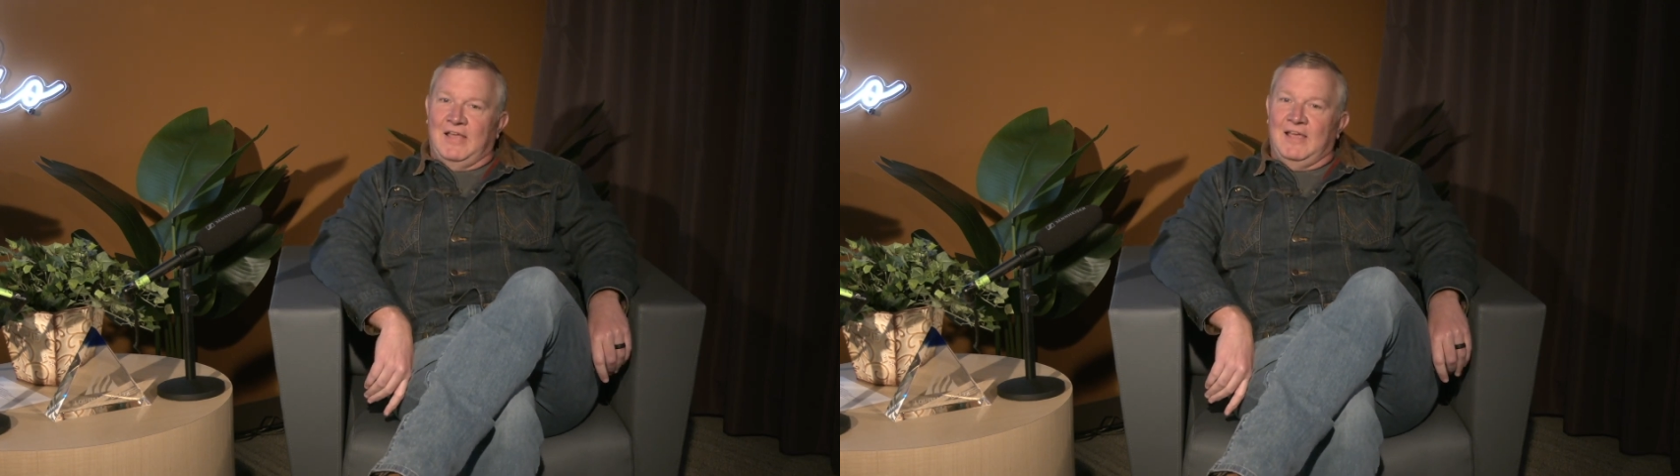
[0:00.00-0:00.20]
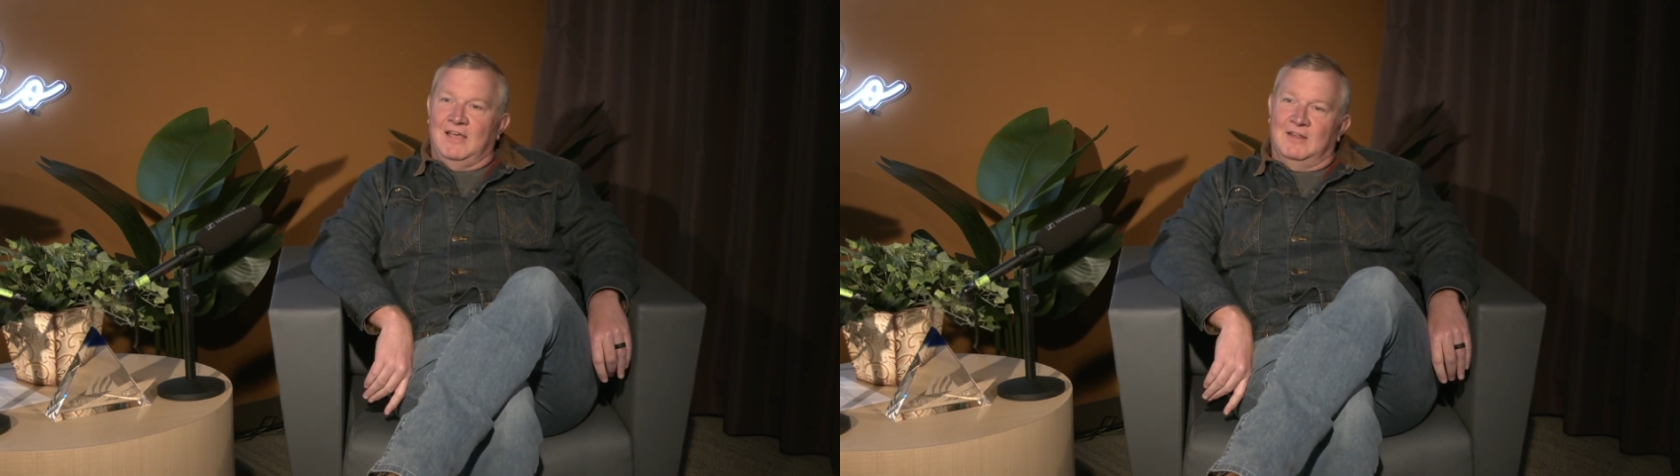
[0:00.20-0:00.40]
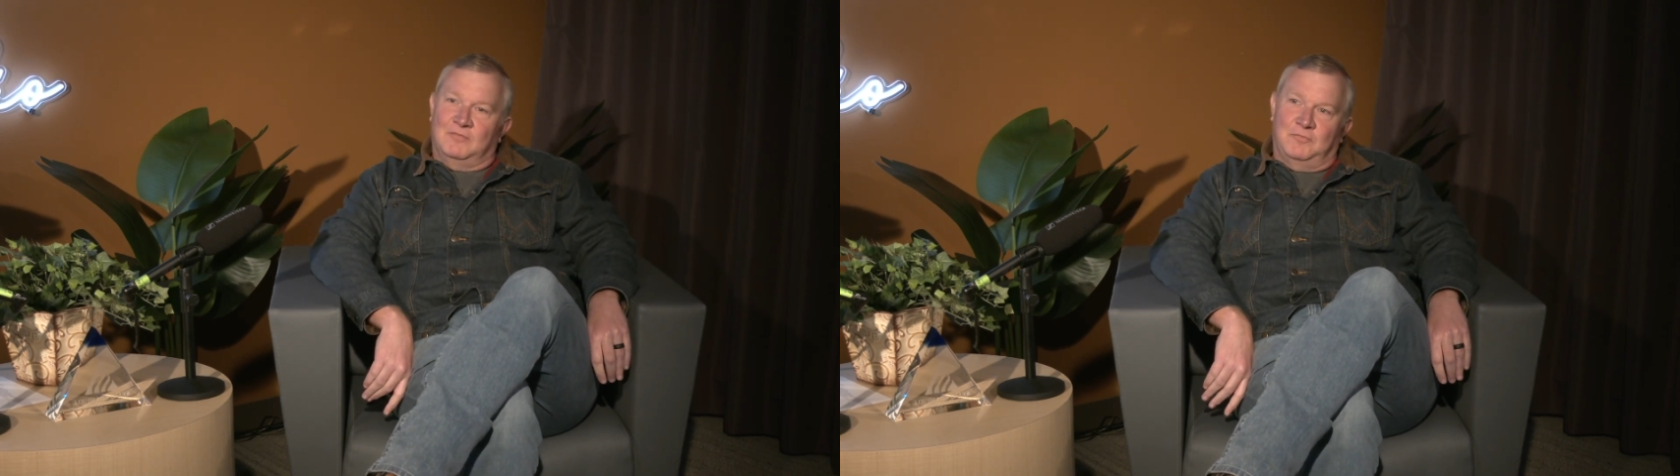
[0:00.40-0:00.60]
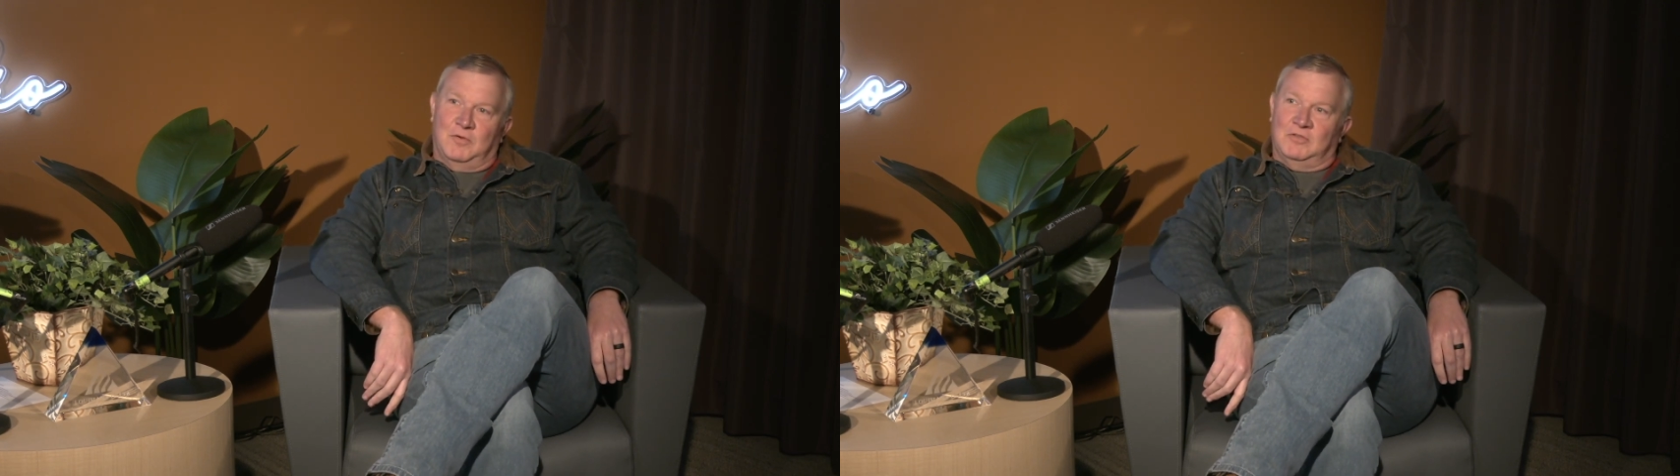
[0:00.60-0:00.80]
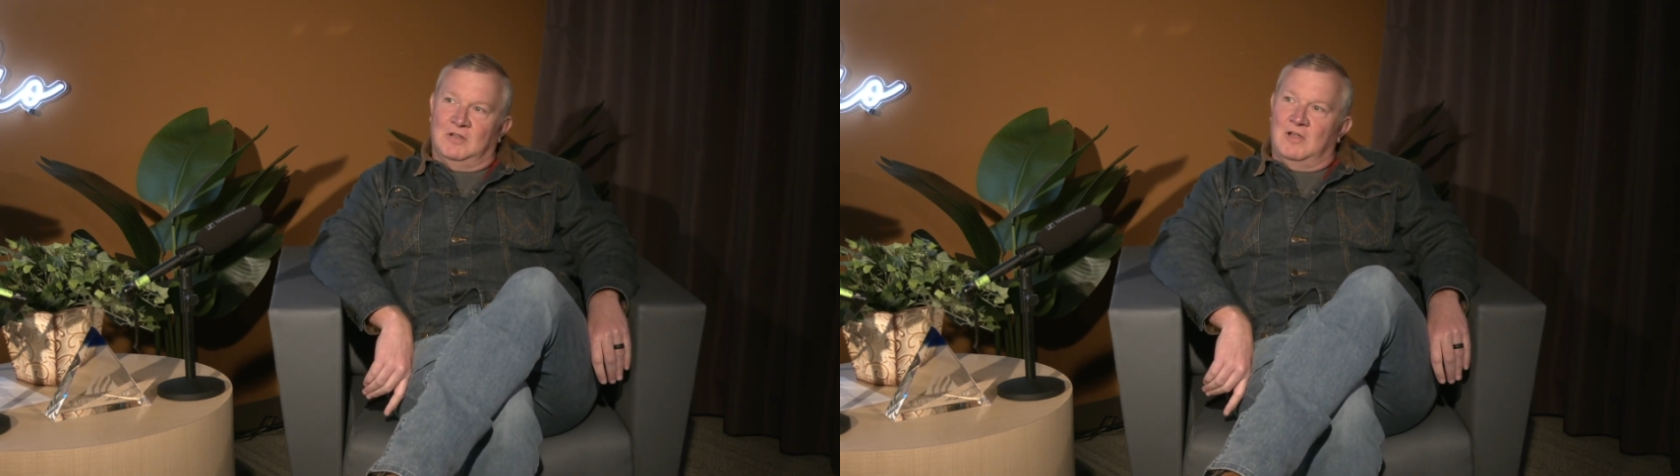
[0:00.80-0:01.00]
And
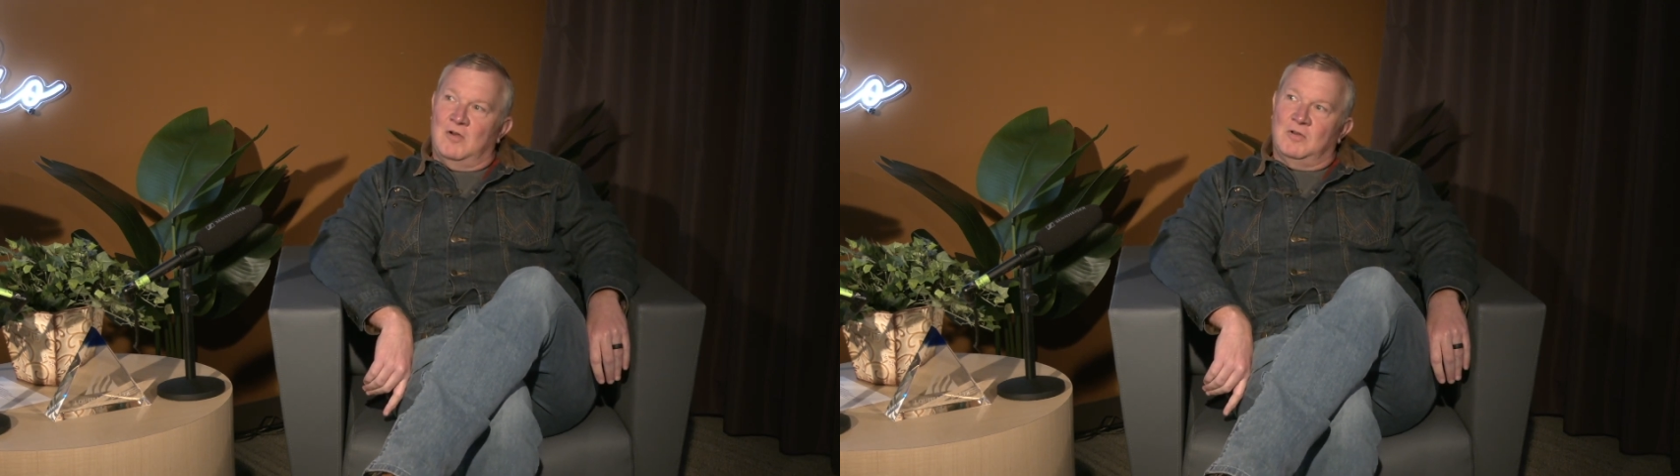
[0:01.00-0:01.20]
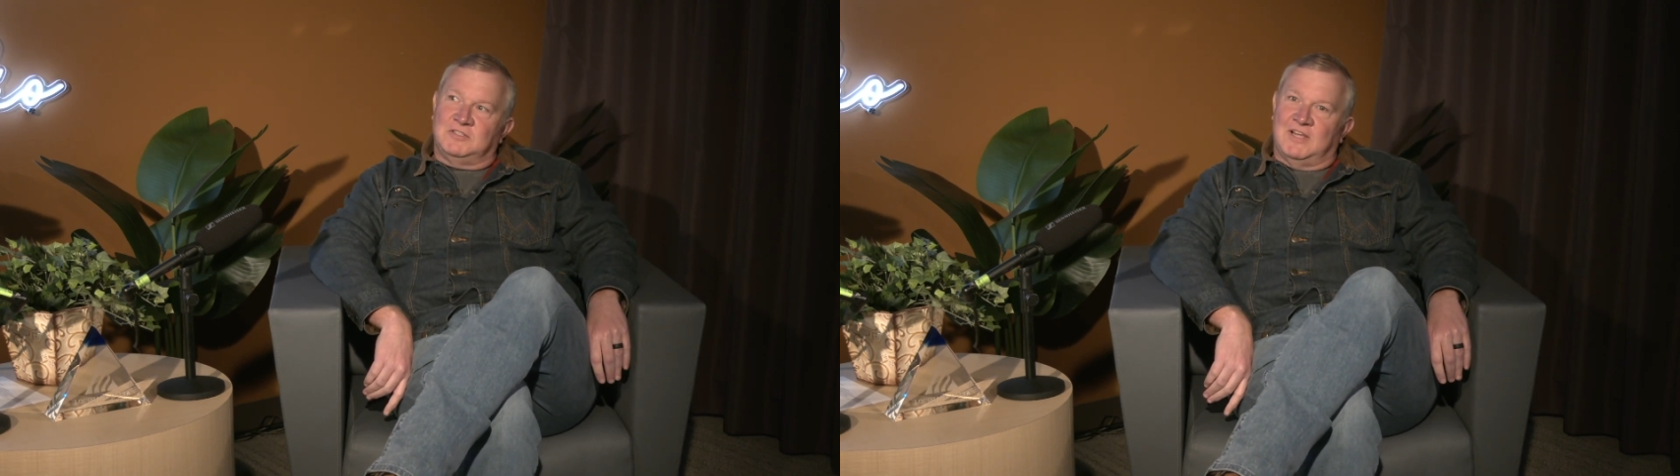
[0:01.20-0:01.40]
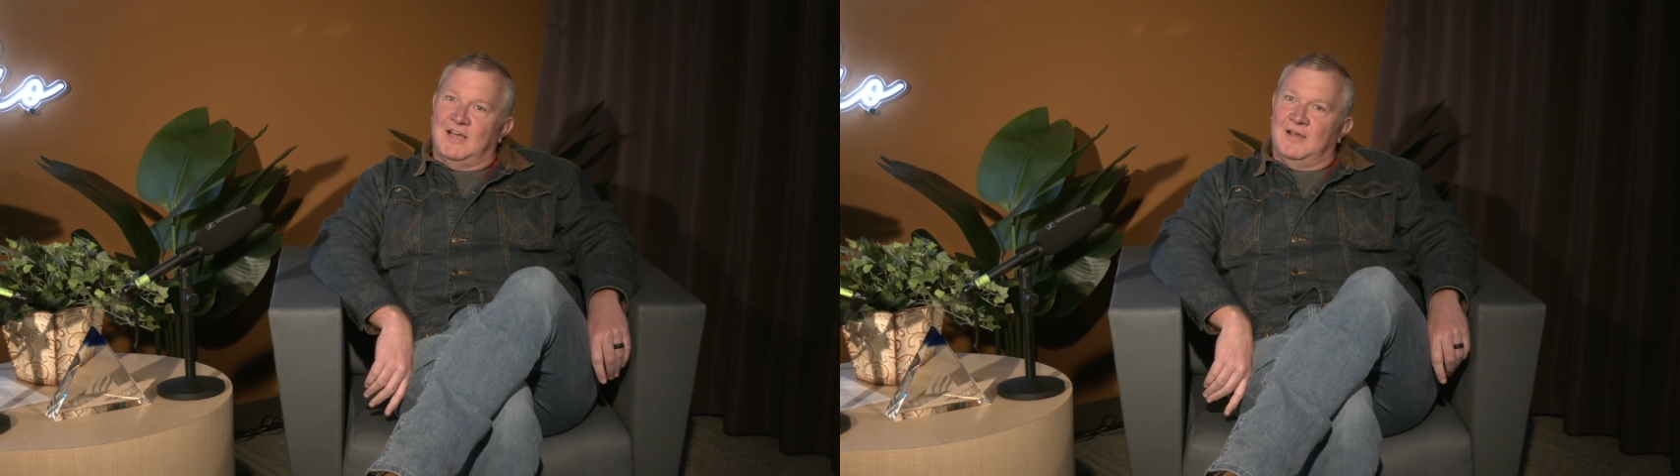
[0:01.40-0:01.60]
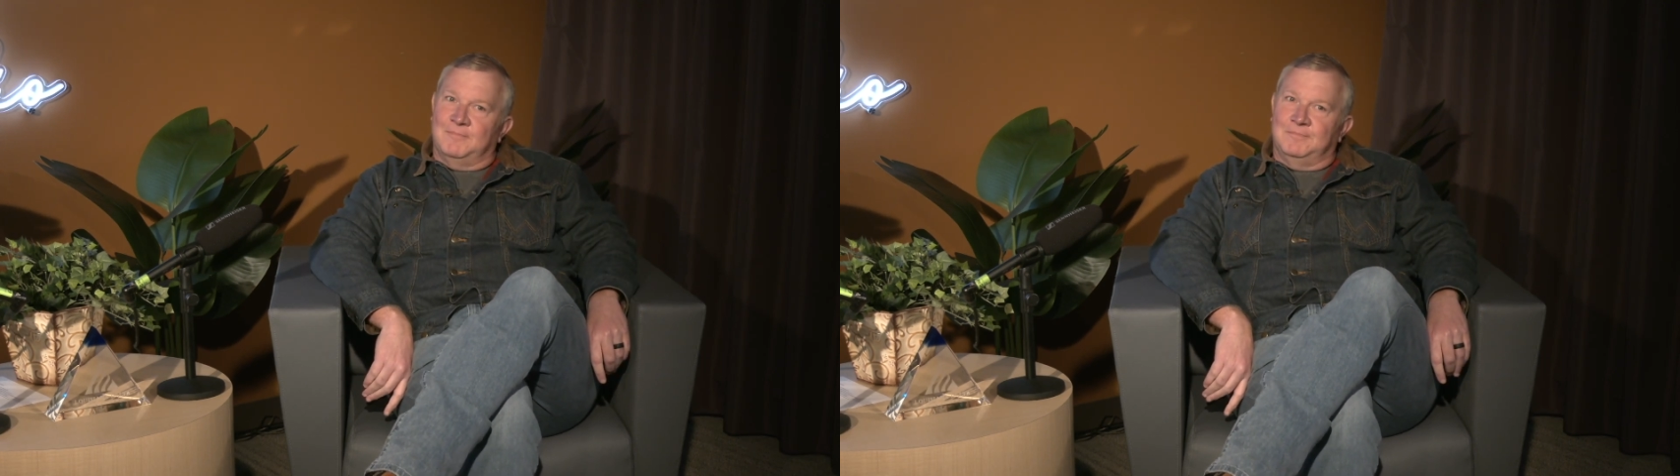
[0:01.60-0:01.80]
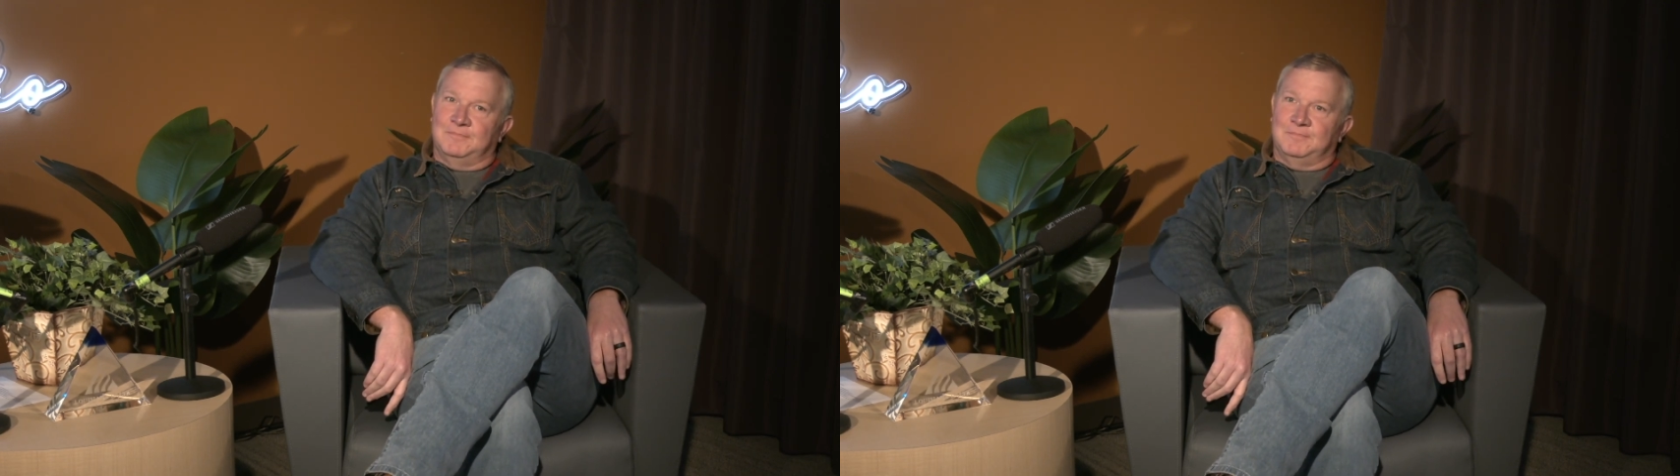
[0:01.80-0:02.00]
for the longest
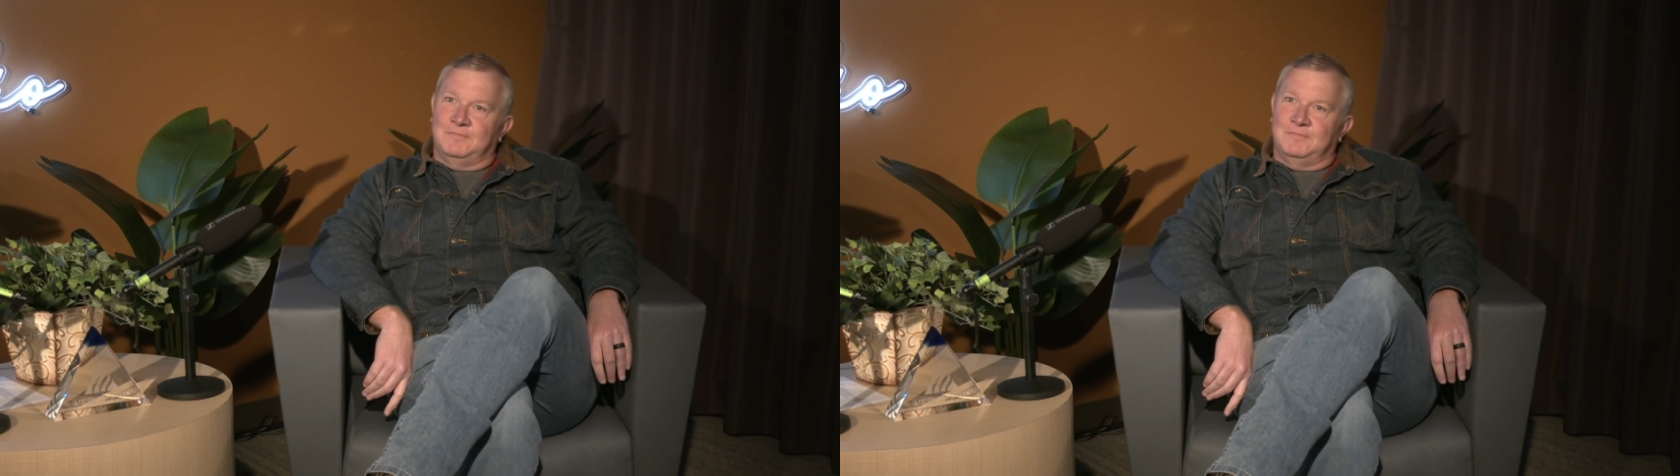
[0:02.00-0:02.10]
time,